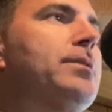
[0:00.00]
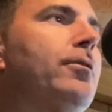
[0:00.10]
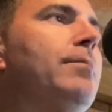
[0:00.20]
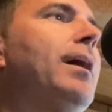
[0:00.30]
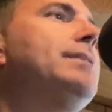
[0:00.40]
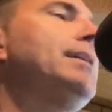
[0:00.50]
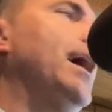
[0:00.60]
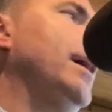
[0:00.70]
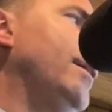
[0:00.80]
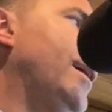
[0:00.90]
learn my
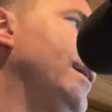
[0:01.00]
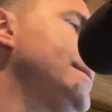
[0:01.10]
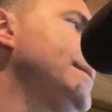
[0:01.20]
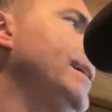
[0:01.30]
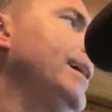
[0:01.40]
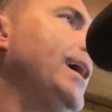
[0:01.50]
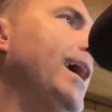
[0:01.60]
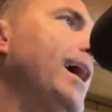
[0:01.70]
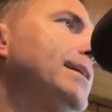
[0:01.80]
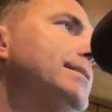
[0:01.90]
dialogues,
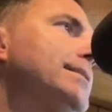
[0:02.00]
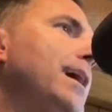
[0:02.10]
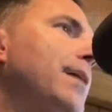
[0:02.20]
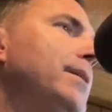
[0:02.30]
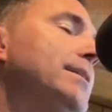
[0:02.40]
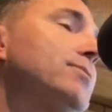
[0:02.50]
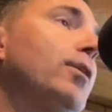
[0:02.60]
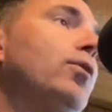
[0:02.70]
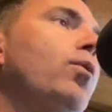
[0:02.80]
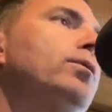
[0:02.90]
and um, and
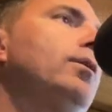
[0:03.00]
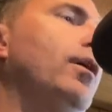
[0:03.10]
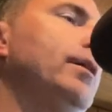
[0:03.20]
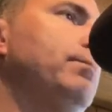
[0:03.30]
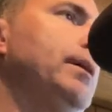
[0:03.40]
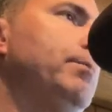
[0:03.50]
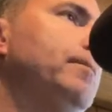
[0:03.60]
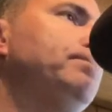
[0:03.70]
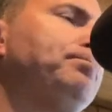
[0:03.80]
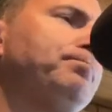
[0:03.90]
start cold calling
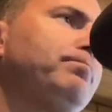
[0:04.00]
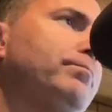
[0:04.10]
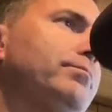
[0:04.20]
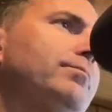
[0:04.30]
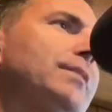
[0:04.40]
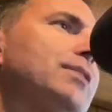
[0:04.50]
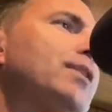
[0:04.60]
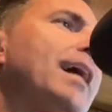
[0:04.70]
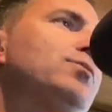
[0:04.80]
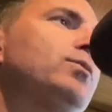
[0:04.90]
people.
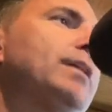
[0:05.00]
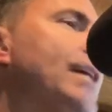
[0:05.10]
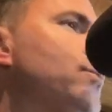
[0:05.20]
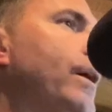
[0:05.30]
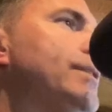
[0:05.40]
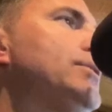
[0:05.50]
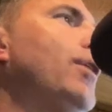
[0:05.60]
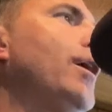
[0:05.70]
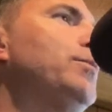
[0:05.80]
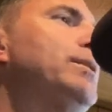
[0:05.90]
So that's that's where it
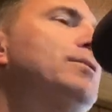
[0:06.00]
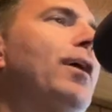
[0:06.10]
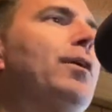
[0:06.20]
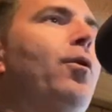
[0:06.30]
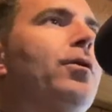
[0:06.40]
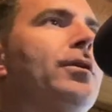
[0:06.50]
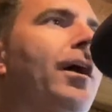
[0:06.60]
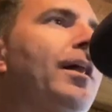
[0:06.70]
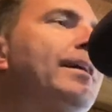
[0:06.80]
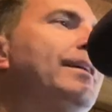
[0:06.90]
started. We started cold
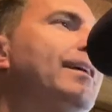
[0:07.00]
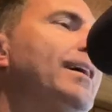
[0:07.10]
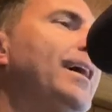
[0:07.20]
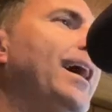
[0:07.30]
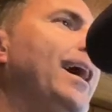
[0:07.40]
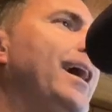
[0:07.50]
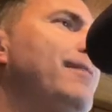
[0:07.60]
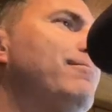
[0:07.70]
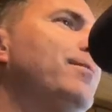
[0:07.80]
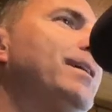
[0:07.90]
calling,
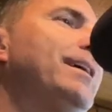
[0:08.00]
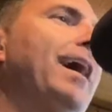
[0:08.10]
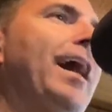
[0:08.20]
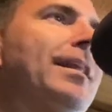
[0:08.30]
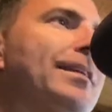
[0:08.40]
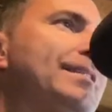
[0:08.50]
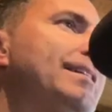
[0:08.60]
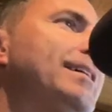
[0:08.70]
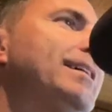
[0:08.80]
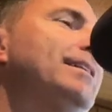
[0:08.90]
um, got a
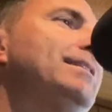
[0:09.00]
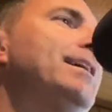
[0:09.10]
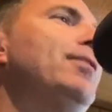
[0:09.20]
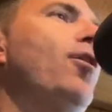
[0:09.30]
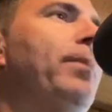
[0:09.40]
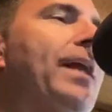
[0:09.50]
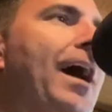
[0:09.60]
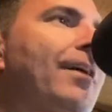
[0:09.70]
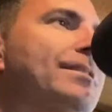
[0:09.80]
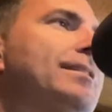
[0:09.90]
listing, did open
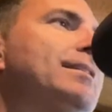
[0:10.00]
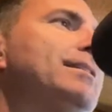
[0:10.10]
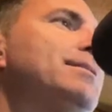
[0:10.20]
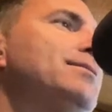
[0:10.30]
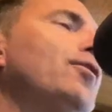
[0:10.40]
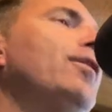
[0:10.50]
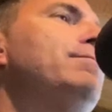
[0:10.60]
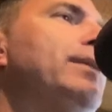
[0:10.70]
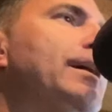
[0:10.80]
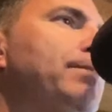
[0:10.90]
houses,
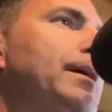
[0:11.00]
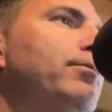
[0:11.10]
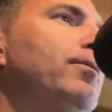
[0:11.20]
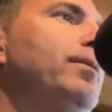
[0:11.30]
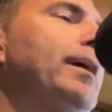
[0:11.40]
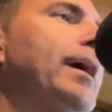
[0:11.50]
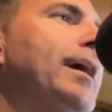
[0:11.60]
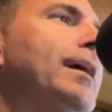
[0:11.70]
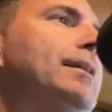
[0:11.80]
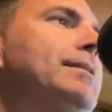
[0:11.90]
started meeting people,
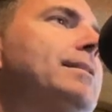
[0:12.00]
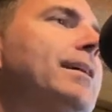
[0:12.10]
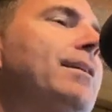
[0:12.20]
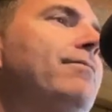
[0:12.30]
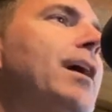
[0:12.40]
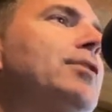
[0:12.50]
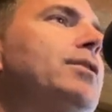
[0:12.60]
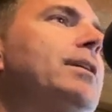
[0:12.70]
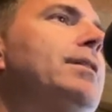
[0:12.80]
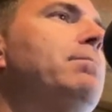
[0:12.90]
and and
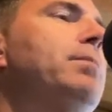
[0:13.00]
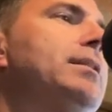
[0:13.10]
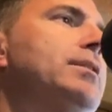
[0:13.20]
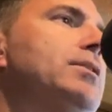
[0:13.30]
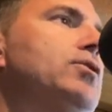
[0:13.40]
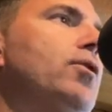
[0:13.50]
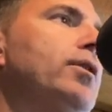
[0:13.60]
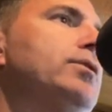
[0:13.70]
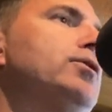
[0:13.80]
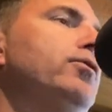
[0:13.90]
eventually the business
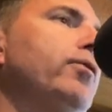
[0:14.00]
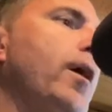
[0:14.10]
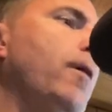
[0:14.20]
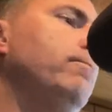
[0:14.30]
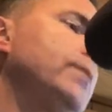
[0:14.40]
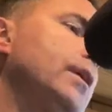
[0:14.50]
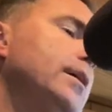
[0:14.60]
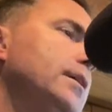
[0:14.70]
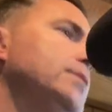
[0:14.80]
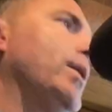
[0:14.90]
started to grow.
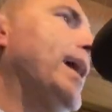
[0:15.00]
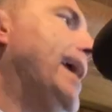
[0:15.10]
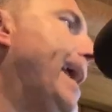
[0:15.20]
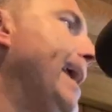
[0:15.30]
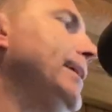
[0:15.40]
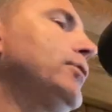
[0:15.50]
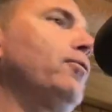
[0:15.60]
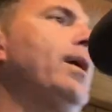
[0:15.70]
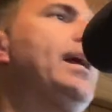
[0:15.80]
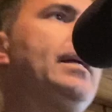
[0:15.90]
So we had eight
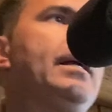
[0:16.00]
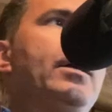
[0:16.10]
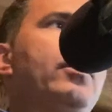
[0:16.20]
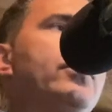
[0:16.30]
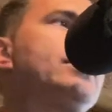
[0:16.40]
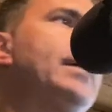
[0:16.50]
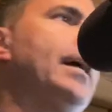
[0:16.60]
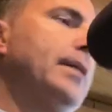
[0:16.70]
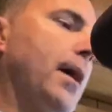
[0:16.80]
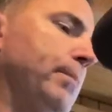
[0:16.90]
great years
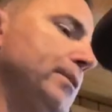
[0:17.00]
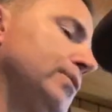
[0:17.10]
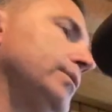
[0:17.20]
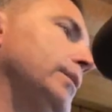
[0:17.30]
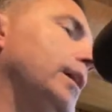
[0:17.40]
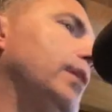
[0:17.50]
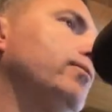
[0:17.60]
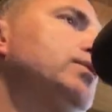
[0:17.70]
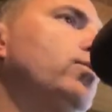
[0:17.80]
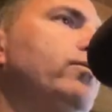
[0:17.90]
at Compass uh,
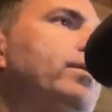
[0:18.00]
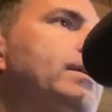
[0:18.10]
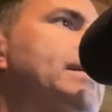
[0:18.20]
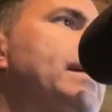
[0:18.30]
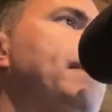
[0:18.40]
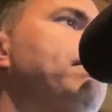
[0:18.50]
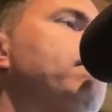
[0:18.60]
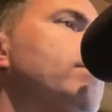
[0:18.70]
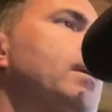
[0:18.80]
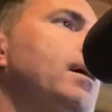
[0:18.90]
Resort Real Estate.
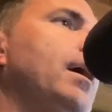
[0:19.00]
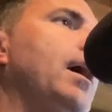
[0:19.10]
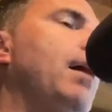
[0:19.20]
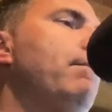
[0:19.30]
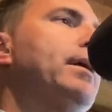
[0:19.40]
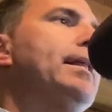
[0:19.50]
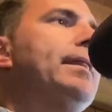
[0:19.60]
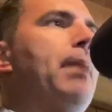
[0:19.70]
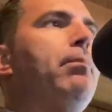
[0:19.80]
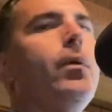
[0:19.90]
Um, but at
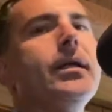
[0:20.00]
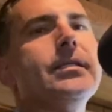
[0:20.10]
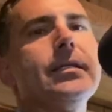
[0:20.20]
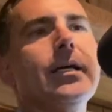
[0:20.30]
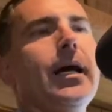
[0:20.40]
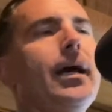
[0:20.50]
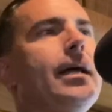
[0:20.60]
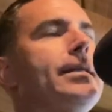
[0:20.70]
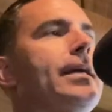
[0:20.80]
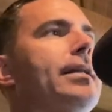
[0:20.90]
that point, uh,
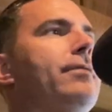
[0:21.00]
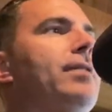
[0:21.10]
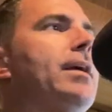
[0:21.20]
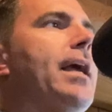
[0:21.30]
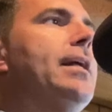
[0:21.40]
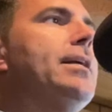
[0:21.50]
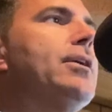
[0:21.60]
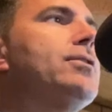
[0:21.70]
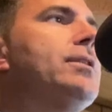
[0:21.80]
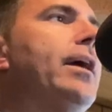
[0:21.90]
at the end of the eight
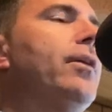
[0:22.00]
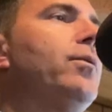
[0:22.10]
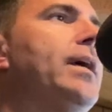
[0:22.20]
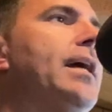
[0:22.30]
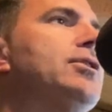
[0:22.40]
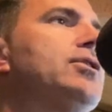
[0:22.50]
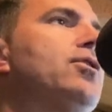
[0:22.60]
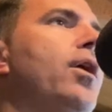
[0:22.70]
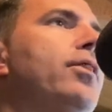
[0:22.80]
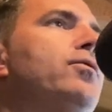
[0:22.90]
years there, we had just
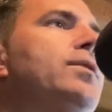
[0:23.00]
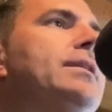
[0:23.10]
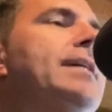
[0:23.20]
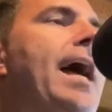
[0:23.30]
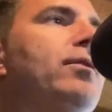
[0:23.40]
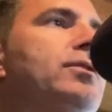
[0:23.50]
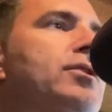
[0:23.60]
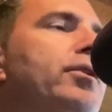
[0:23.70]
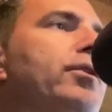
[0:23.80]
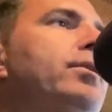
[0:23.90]
gone through the
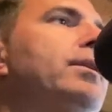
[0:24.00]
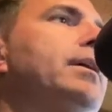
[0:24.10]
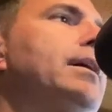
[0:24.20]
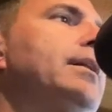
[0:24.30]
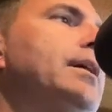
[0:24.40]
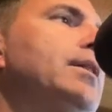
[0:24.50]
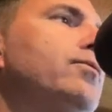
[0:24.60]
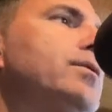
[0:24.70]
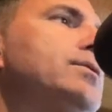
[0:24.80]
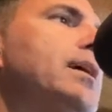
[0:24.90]
downturn in, in the
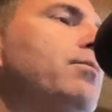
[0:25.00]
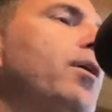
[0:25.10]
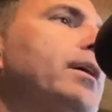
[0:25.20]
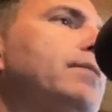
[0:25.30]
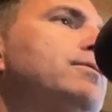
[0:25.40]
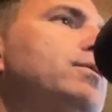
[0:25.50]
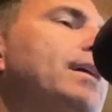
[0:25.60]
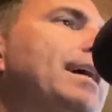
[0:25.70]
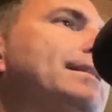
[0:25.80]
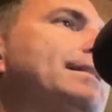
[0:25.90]
real estate market of
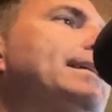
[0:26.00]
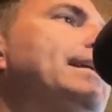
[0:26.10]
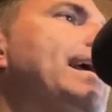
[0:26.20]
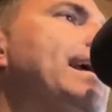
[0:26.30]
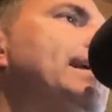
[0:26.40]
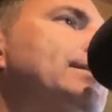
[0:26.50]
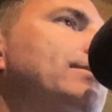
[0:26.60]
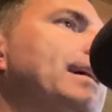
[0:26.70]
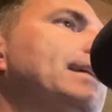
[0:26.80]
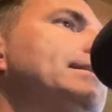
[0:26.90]
2008,
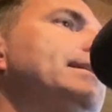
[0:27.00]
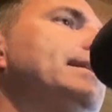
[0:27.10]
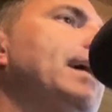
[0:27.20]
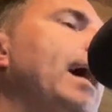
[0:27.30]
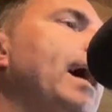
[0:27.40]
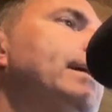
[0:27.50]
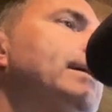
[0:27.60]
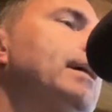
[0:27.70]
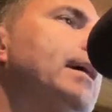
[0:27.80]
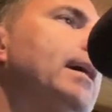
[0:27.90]
2009.
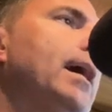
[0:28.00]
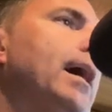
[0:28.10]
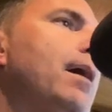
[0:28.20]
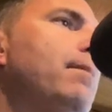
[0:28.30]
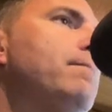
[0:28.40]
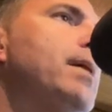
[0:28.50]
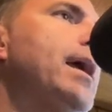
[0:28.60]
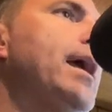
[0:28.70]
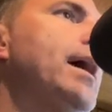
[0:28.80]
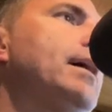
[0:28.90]
Um,
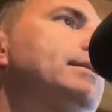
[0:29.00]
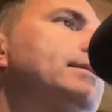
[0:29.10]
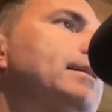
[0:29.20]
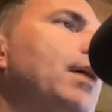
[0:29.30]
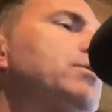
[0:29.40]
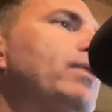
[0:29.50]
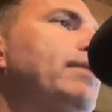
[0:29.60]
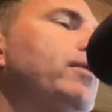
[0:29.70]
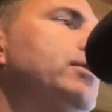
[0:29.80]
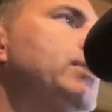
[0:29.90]
and I was ready
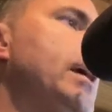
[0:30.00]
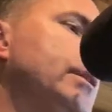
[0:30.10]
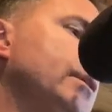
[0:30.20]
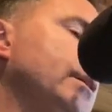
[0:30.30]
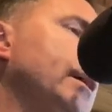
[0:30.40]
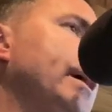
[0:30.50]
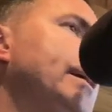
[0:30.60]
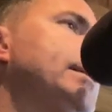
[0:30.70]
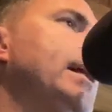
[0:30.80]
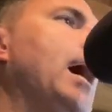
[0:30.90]
for a change. I
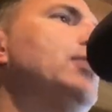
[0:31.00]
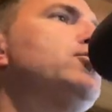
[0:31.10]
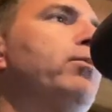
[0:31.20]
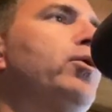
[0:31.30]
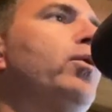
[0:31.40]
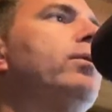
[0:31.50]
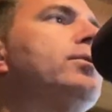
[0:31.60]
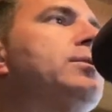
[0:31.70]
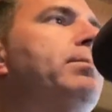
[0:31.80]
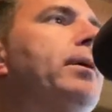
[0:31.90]
guess that entrepreneurial
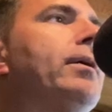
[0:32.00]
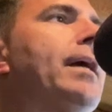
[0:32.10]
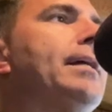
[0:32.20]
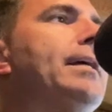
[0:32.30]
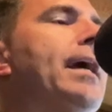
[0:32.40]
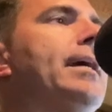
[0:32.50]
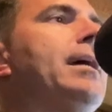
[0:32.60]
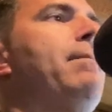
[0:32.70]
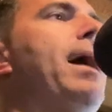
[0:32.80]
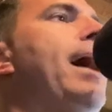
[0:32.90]
spirit had kind of
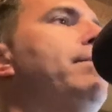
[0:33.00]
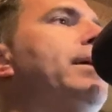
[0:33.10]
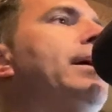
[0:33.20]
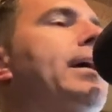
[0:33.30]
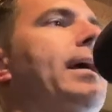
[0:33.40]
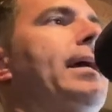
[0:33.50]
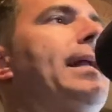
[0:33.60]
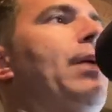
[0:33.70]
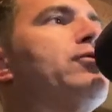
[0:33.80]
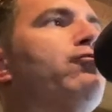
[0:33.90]
come out of me, and
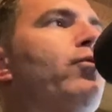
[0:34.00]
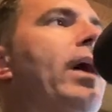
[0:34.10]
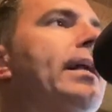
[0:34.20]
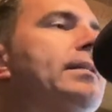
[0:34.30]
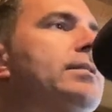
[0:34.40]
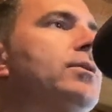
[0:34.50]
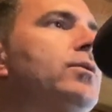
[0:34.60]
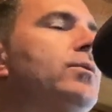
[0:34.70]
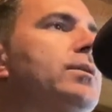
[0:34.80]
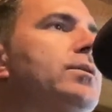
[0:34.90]
I was ready
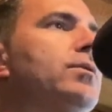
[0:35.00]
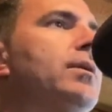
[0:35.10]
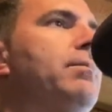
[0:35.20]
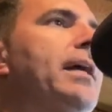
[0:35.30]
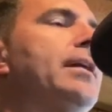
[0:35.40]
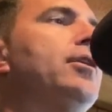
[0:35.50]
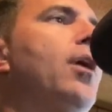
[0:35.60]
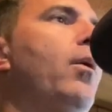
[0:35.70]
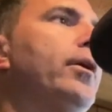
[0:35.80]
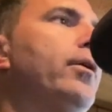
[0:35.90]
to to uh, make it a
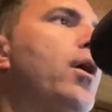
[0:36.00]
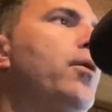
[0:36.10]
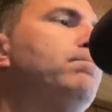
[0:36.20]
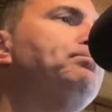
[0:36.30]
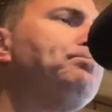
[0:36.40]
go on our own.